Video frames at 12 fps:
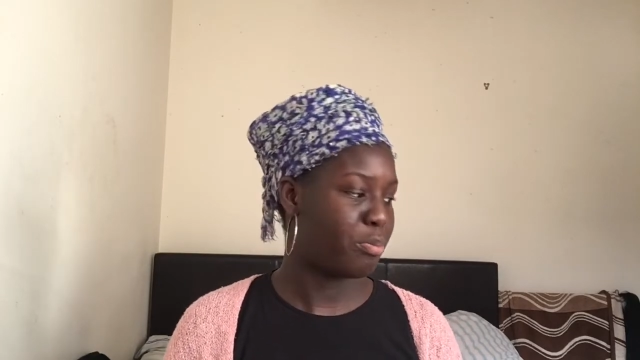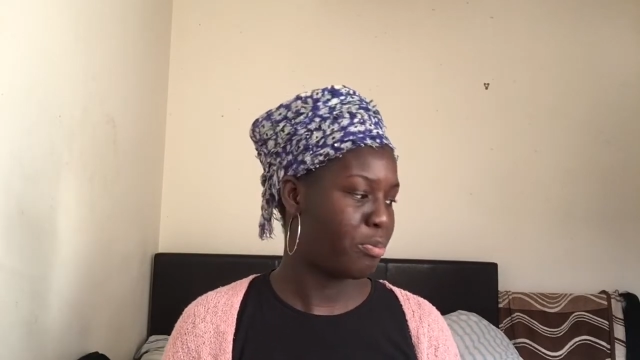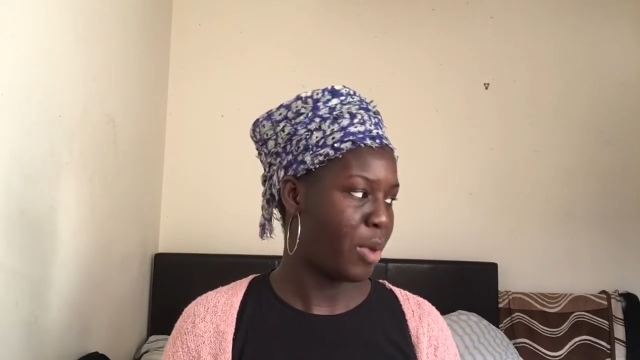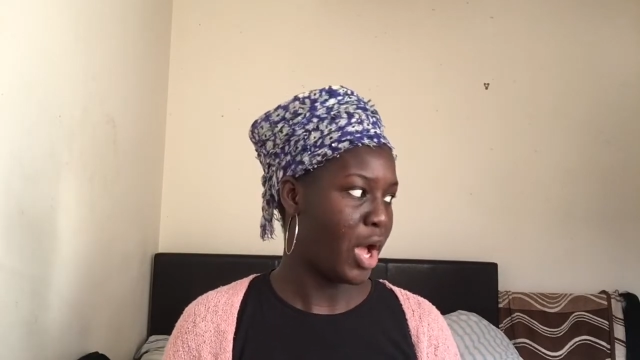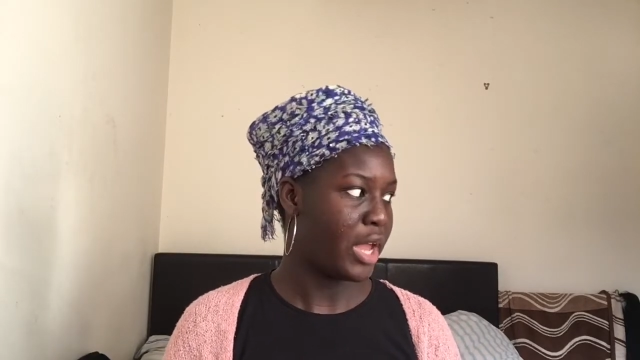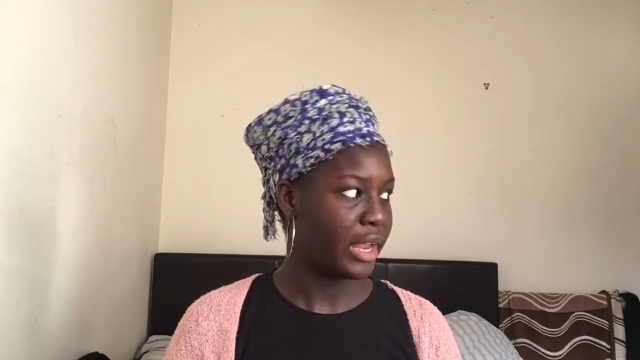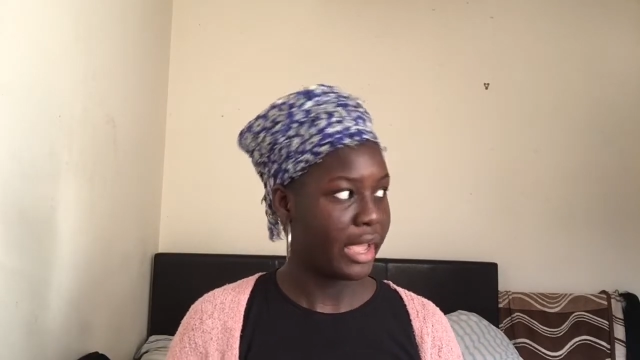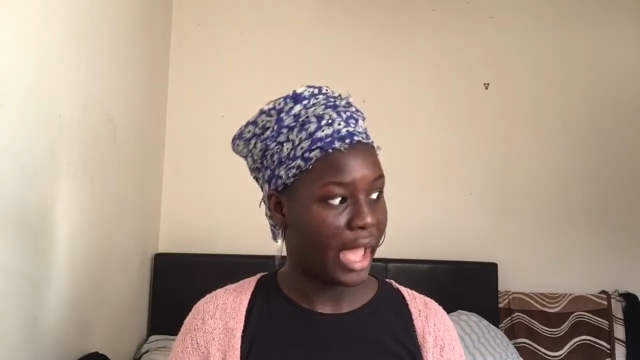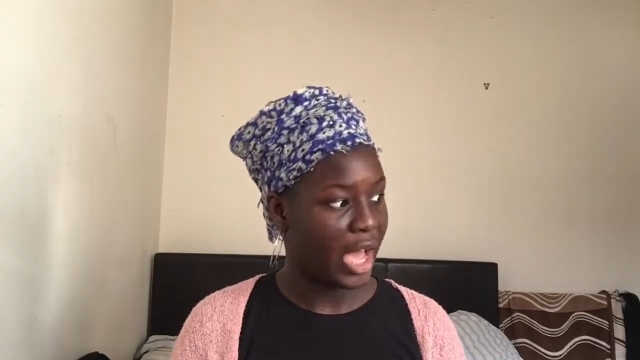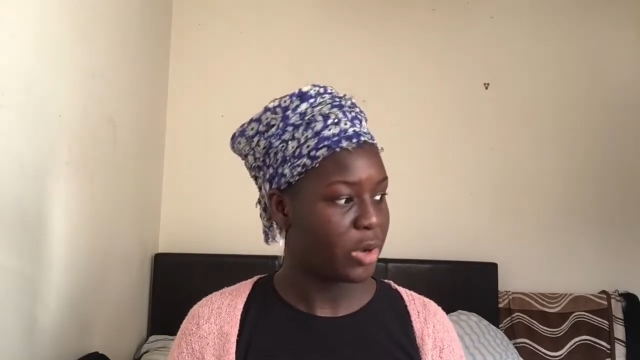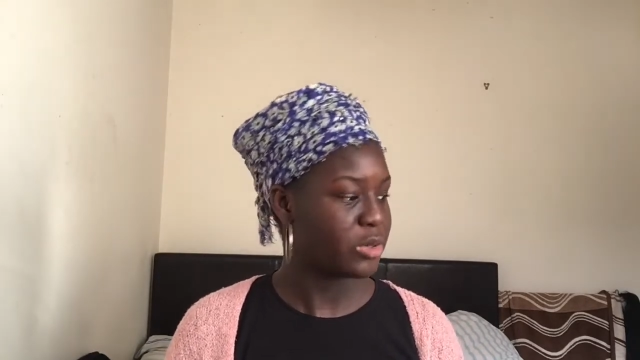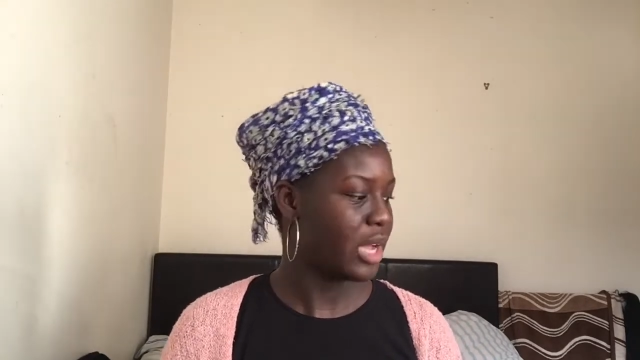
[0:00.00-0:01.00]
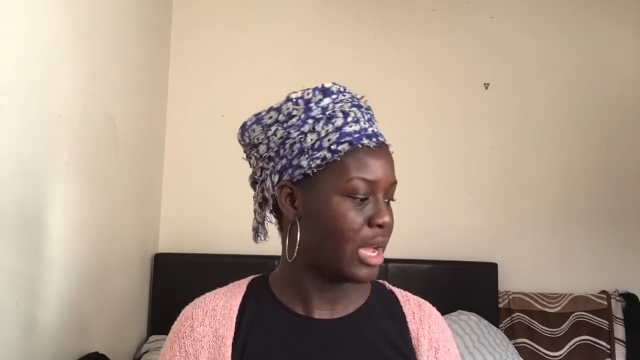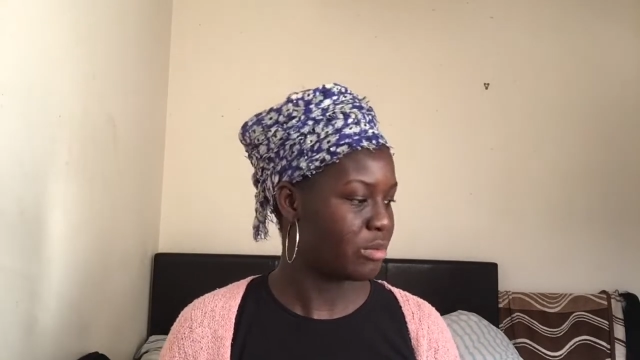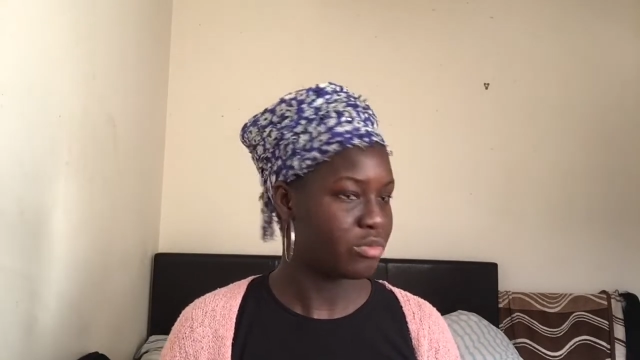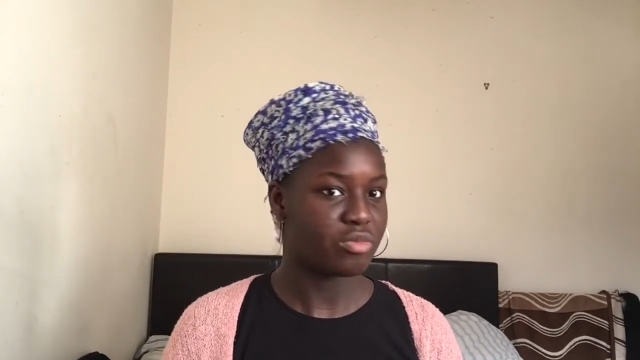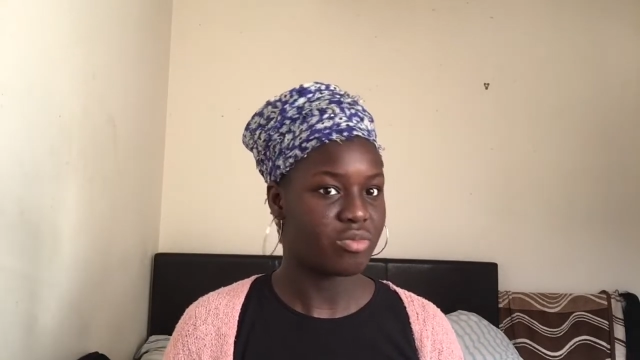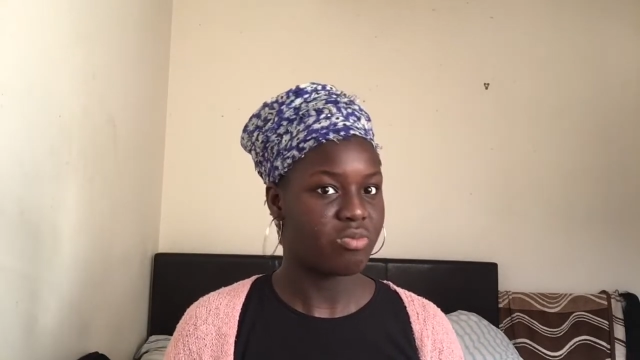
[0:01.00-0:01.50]
burning out,
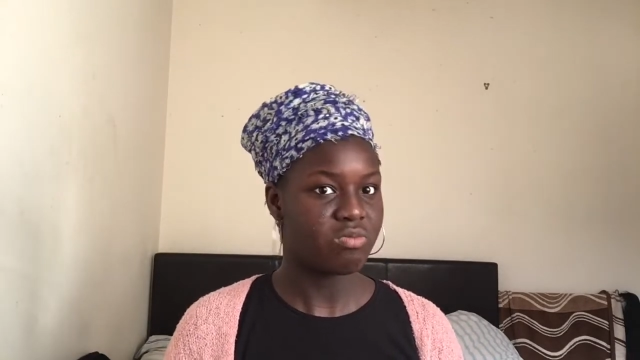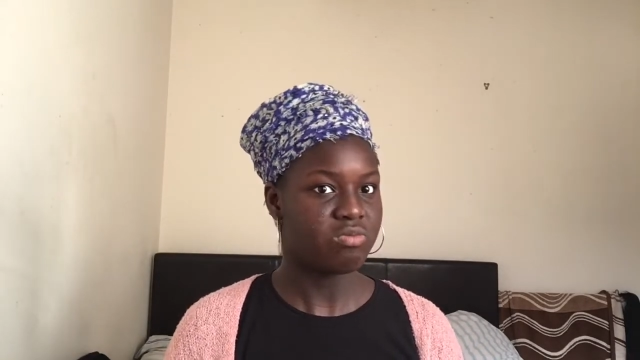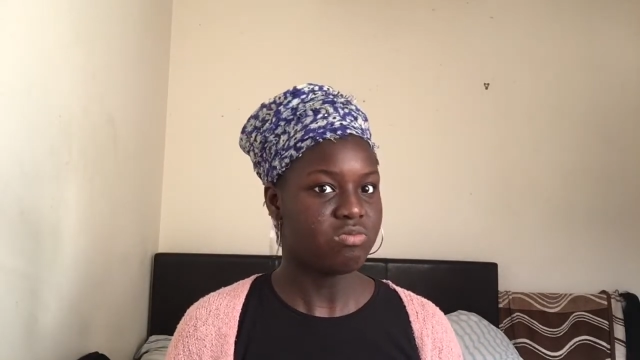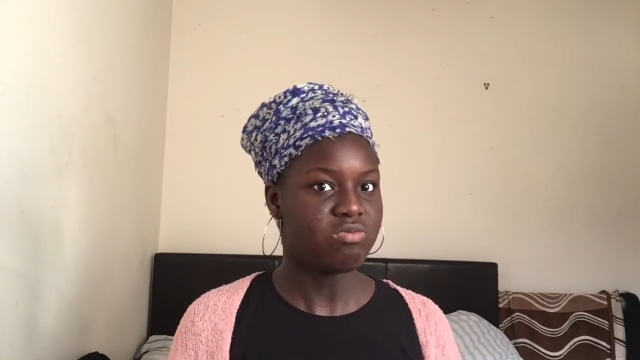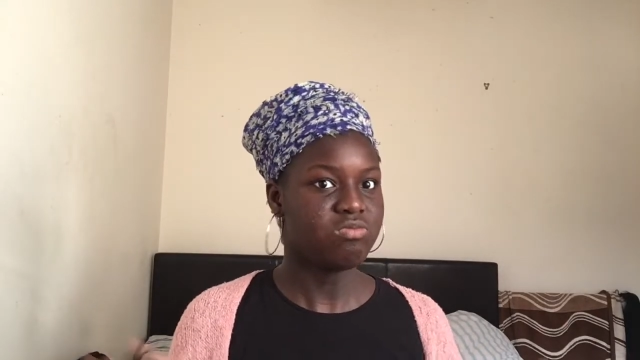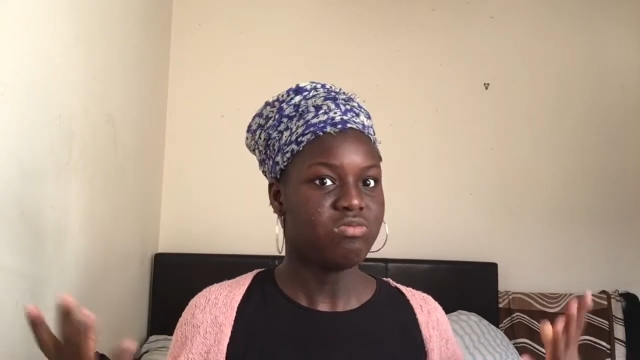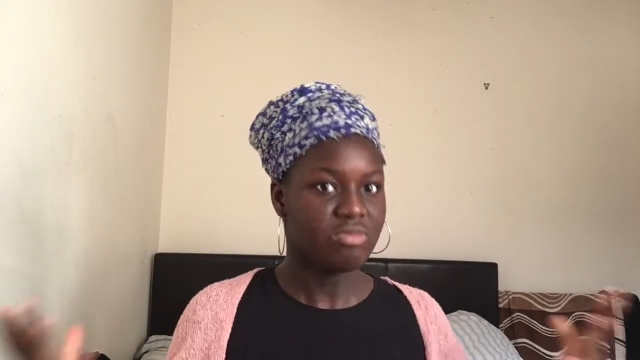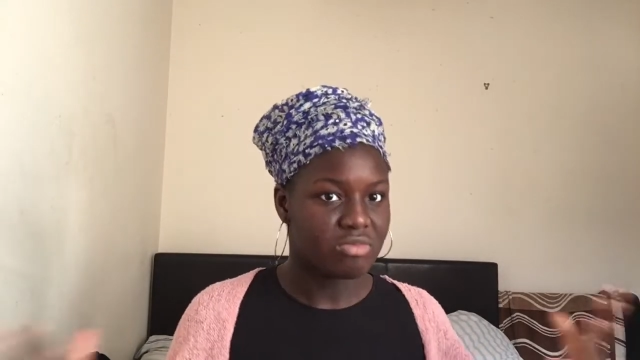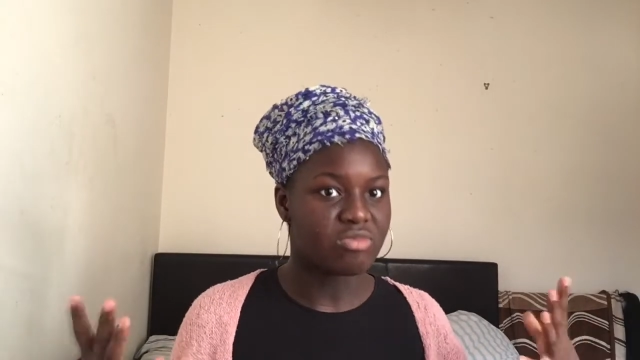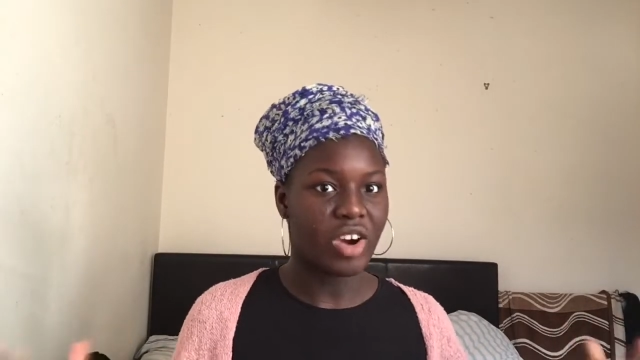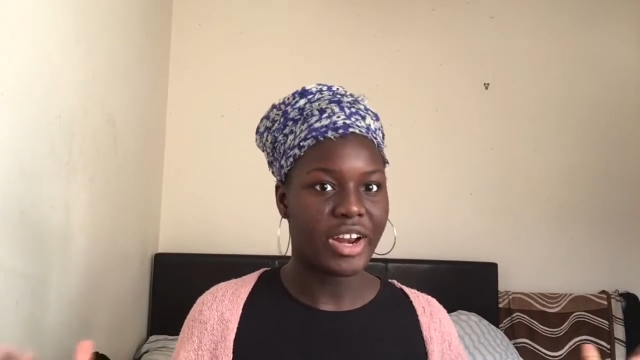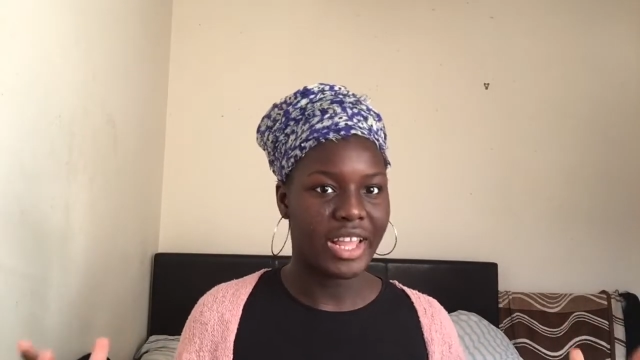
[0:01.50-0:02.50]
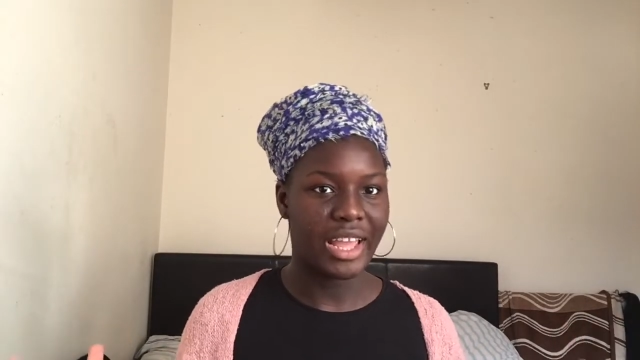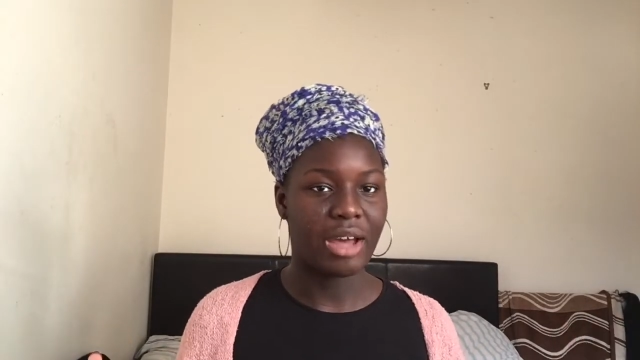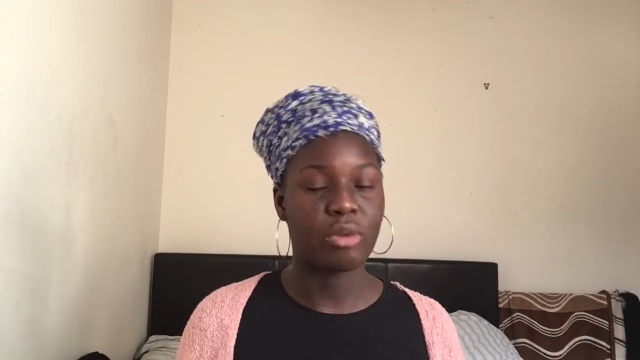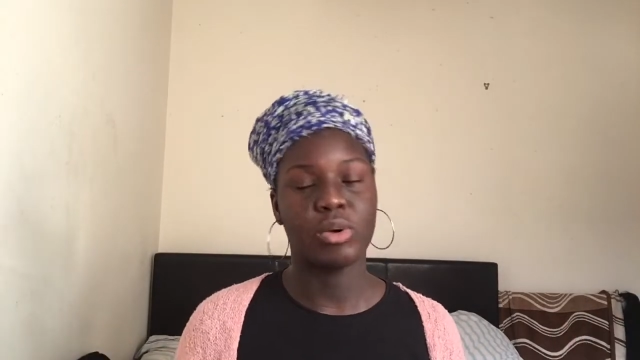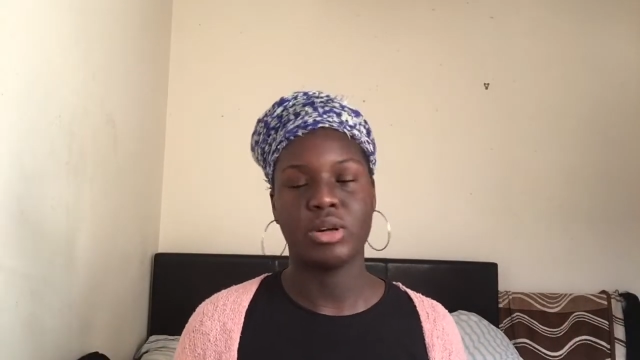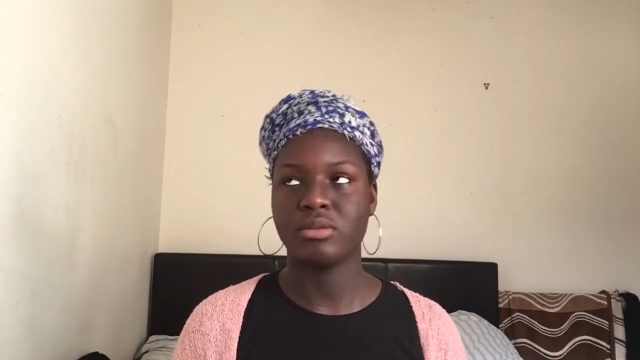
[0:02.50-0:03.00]
I'm running
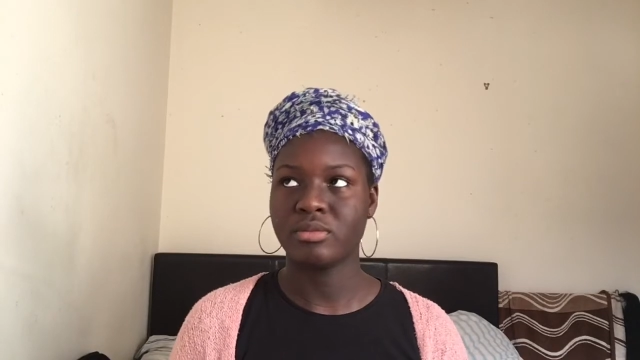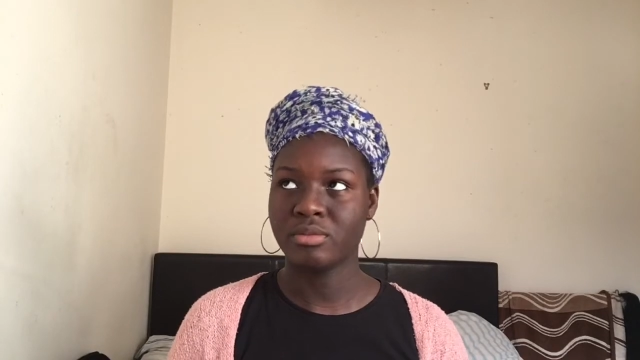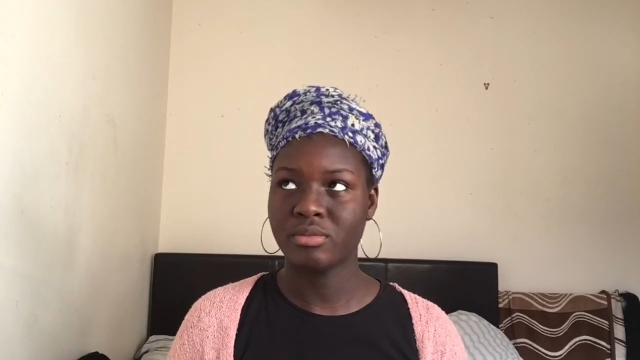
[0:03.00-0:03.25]
out. Well,